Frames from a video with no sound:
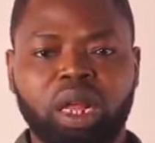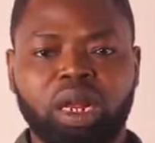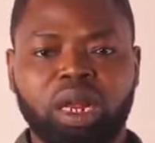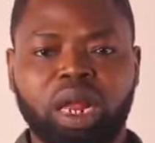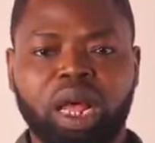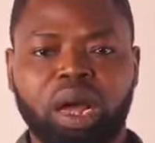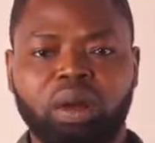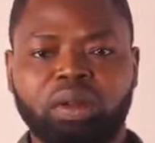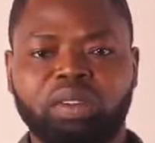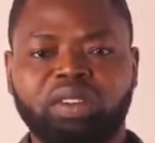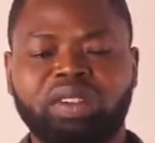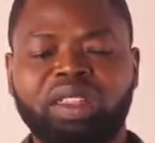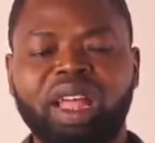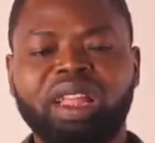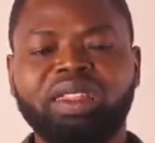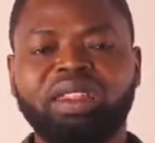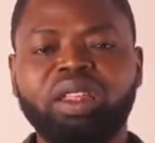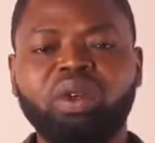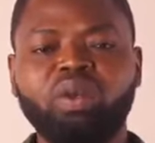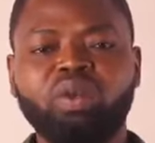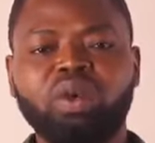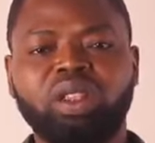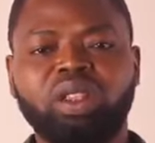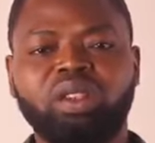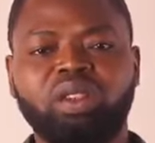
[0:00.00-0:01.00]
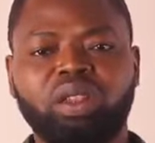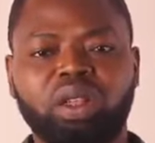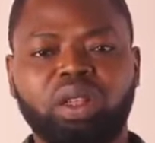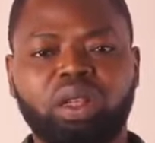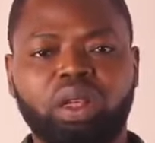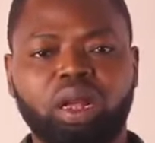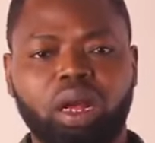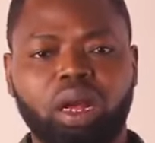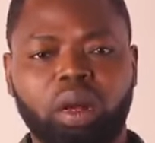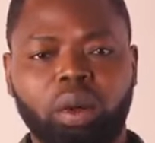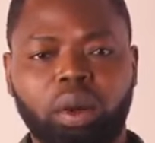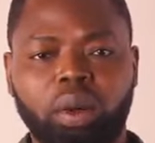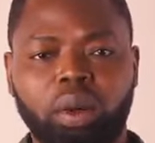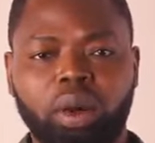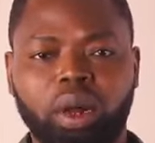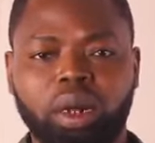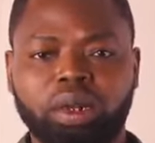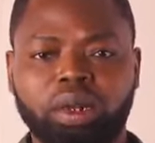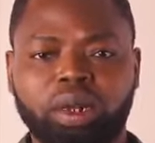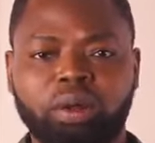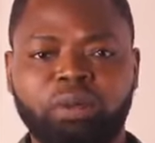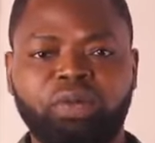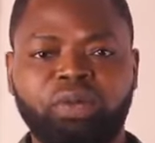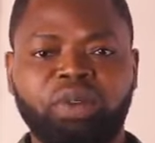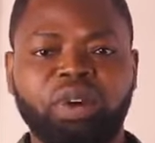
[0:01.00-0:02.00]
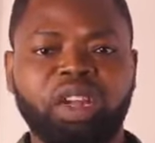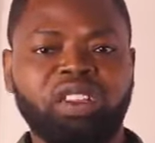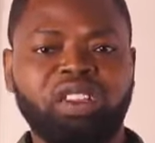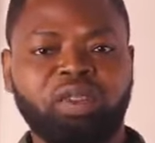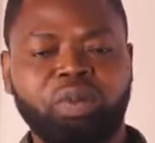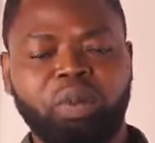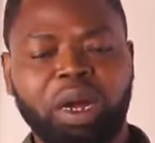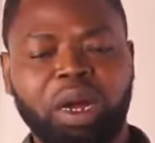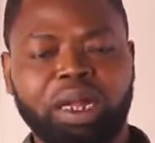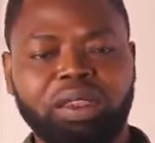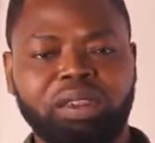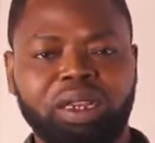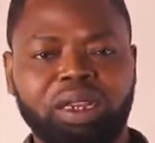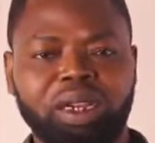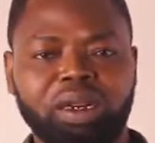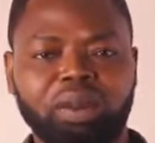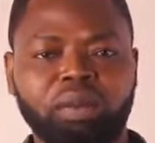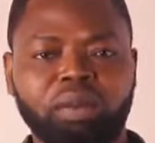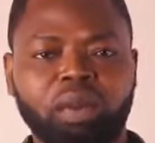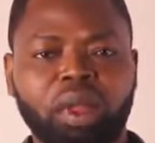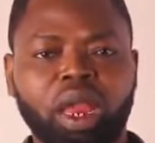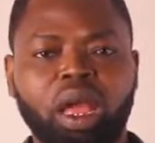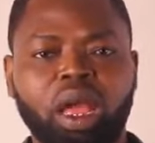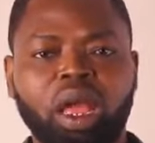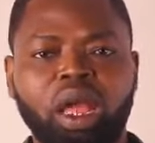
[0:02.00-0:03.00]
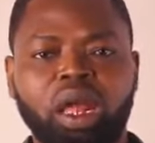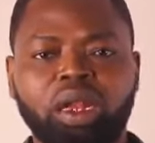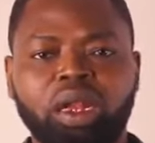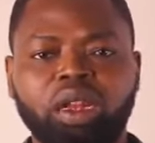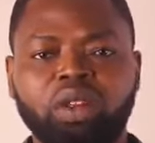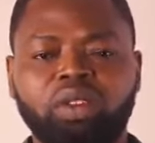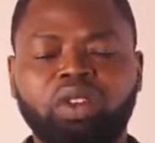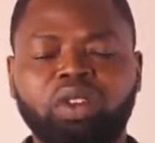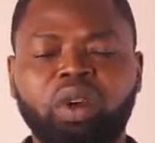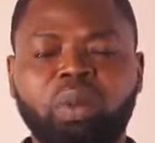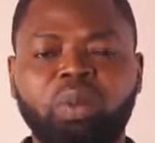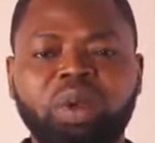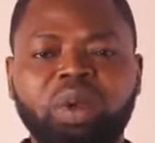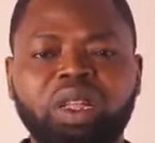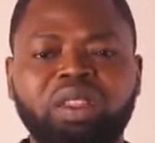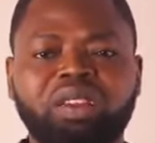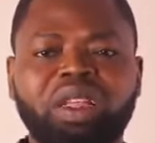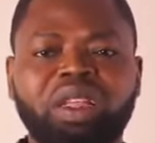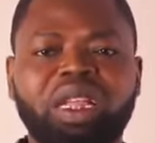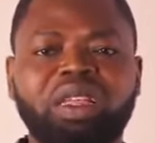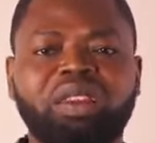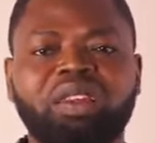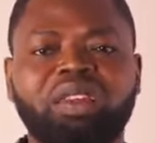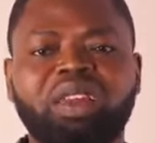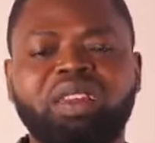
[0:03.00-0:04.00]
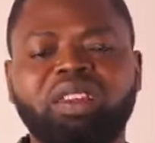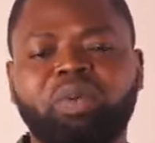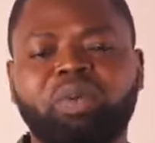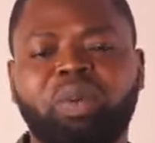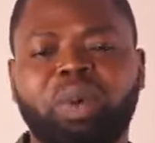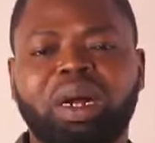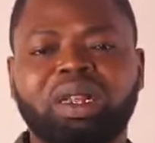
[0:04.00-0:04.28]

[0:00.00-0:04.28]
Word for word: Now, starting with the first pattern, the topic sentence